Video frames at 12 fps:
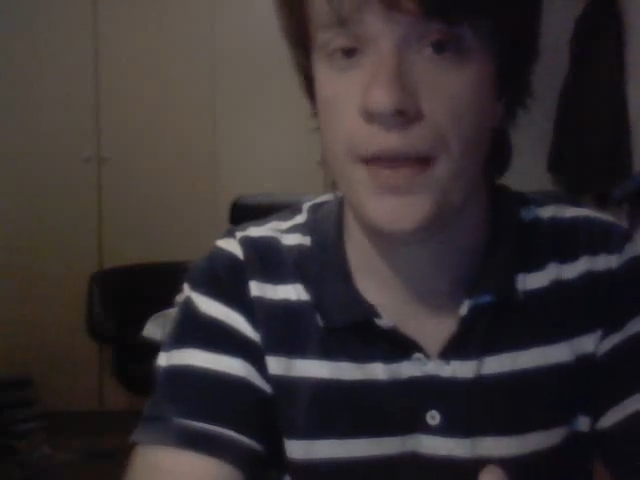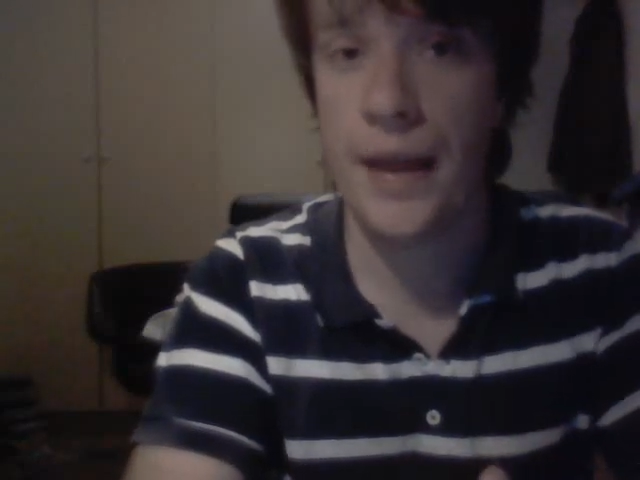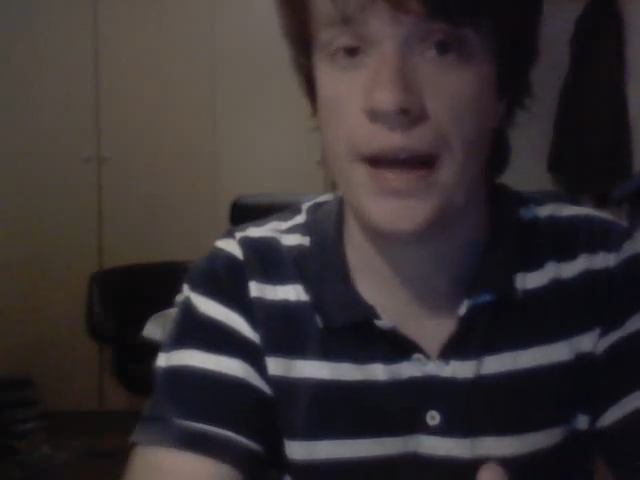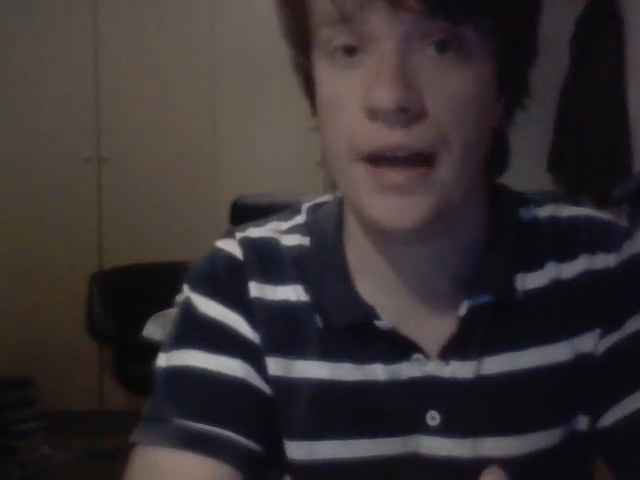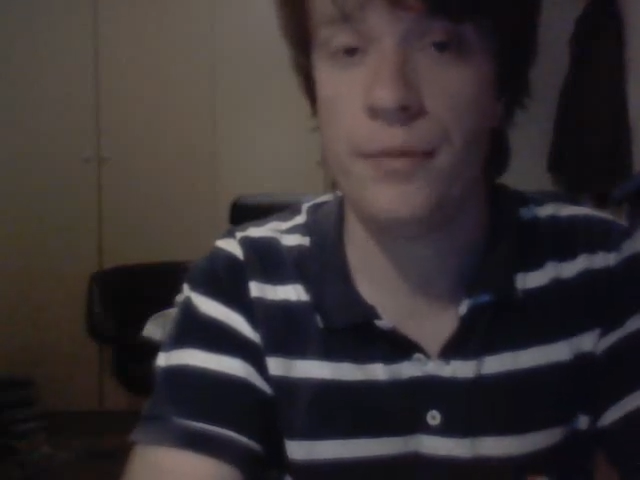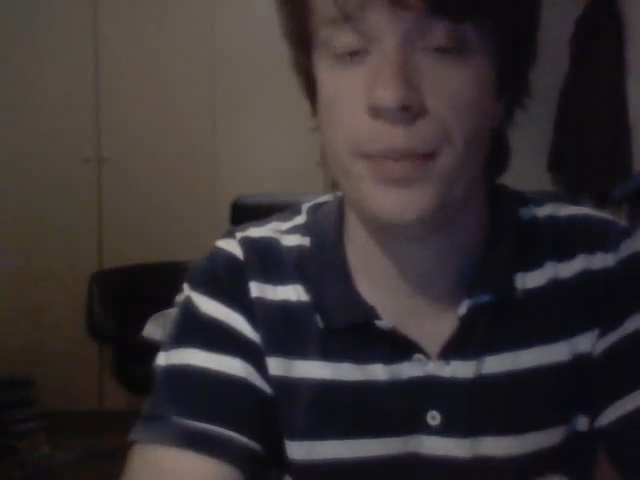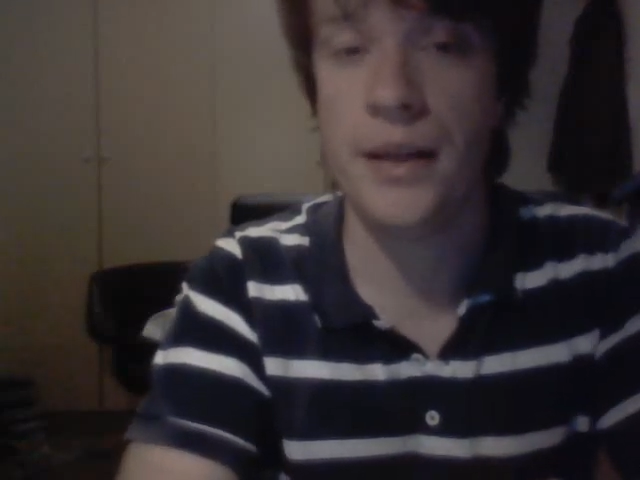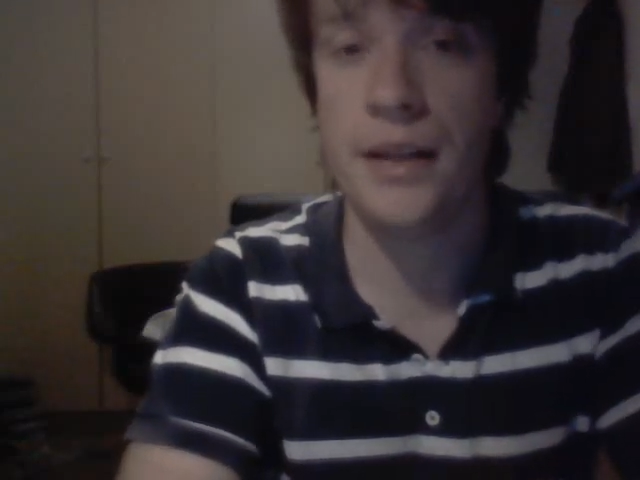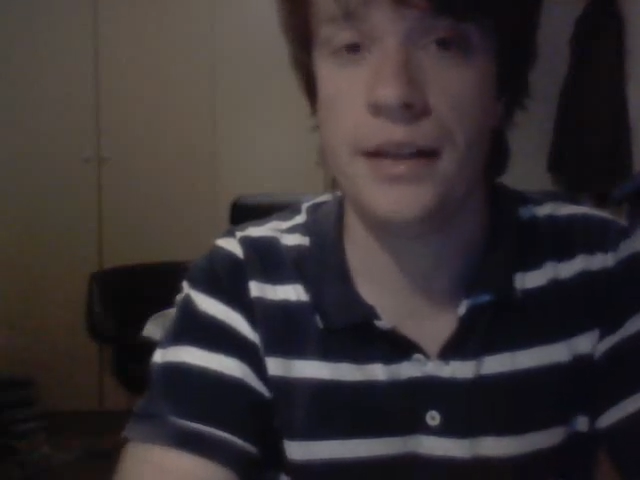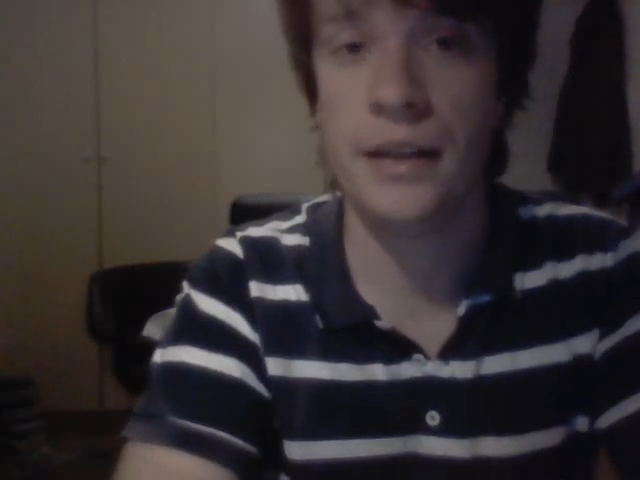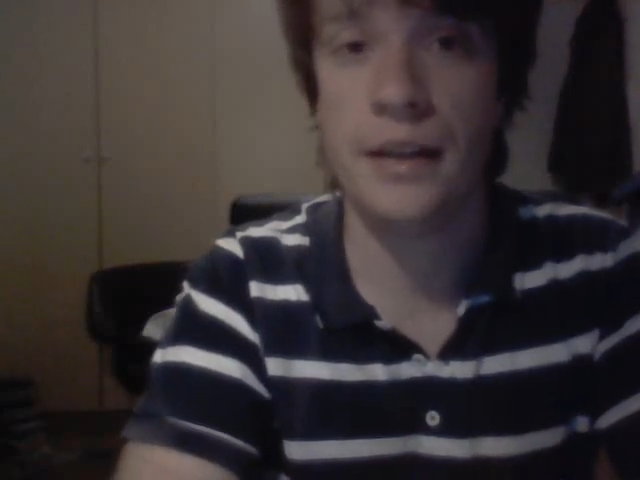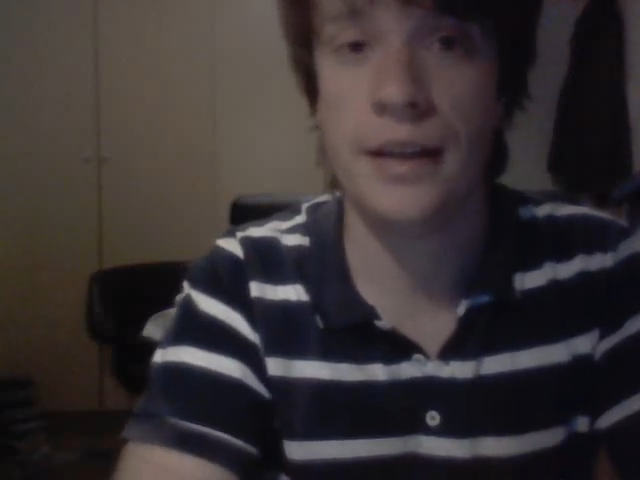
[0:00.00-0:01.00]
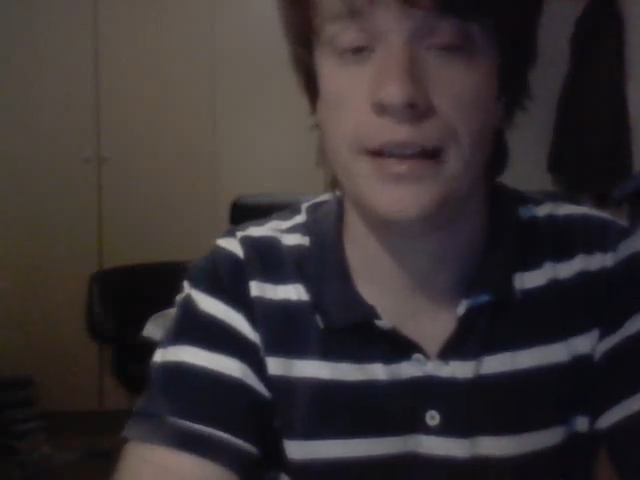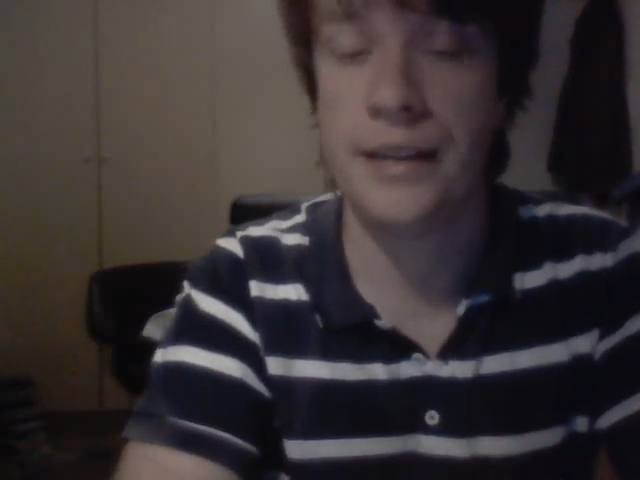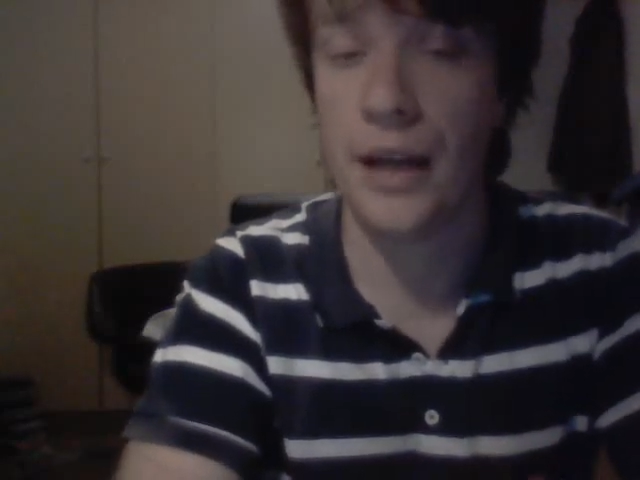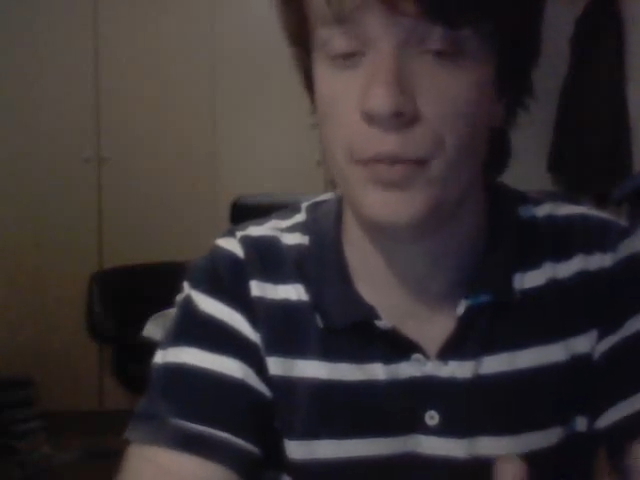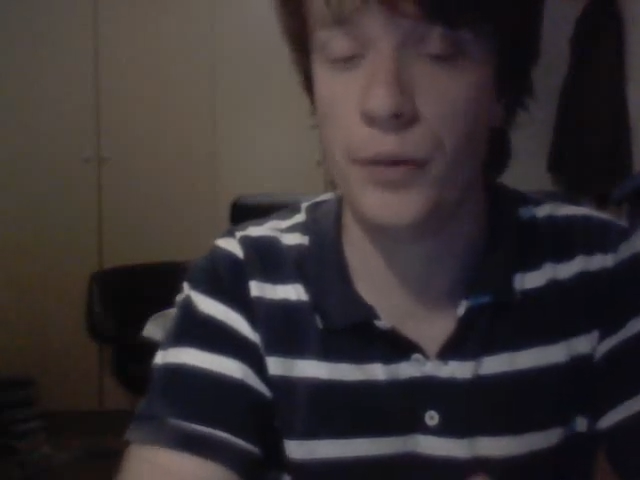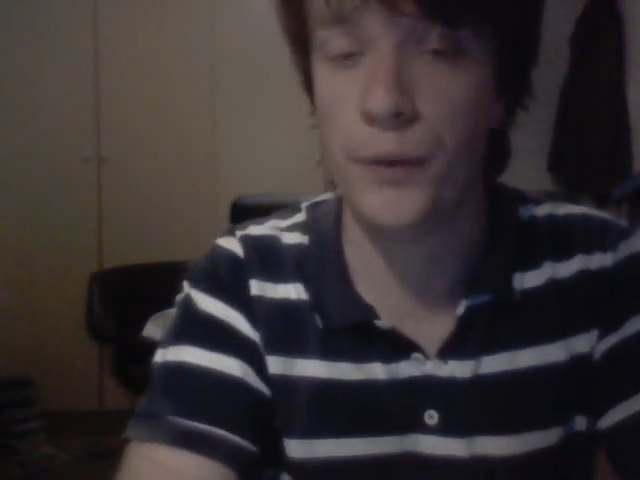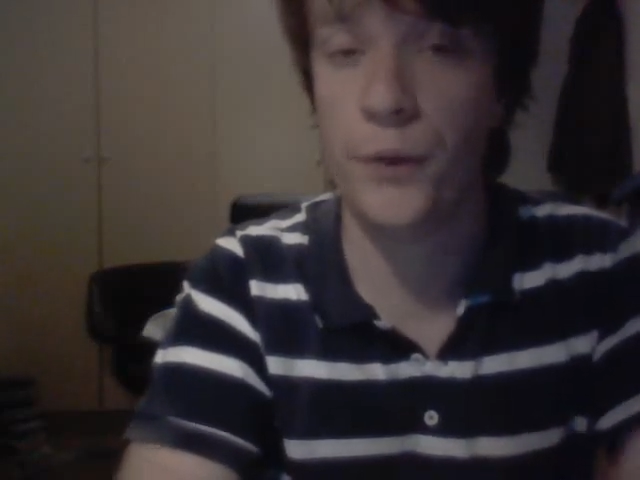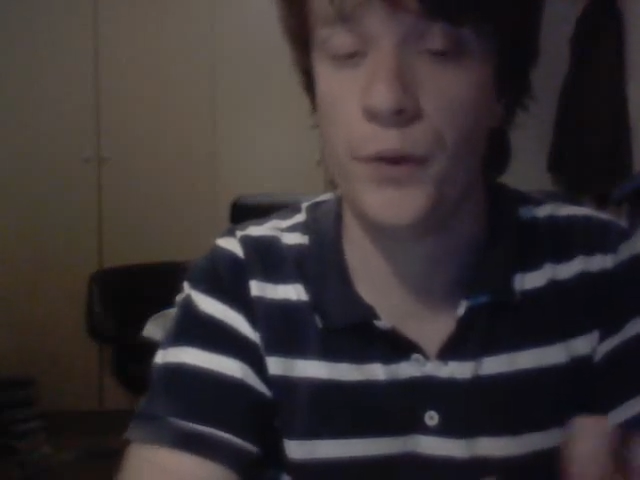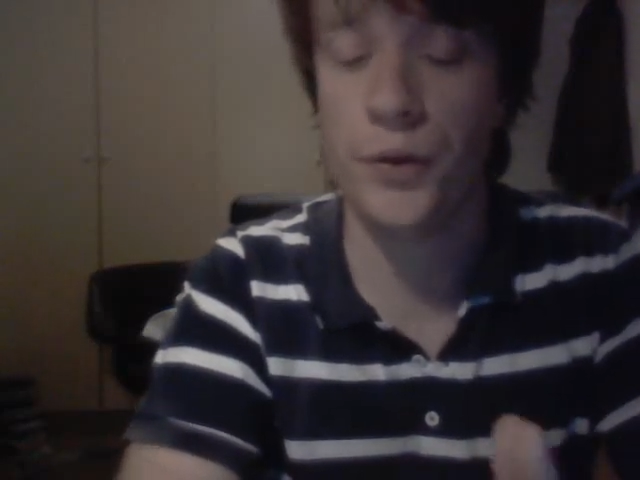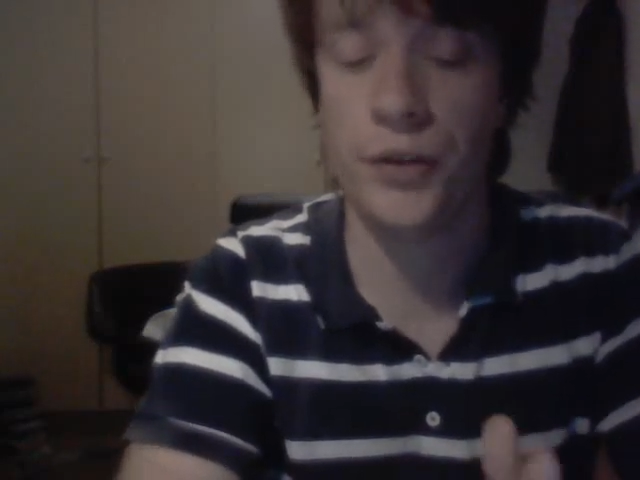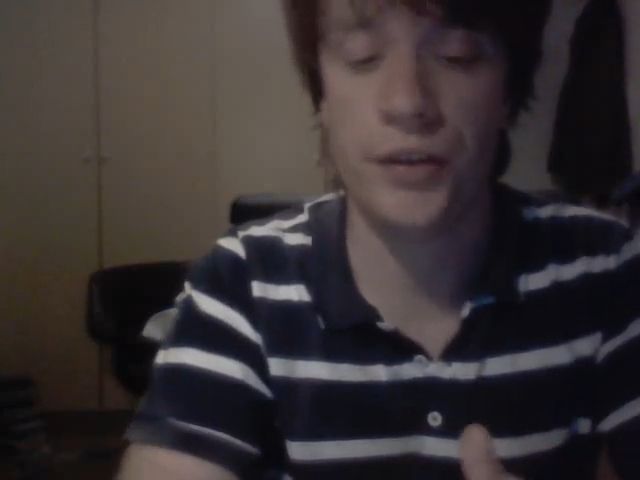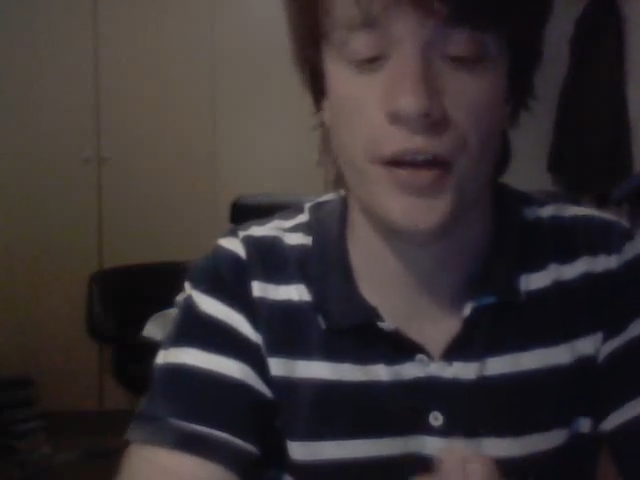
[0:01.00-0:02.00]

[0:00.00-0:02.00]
that have been done before.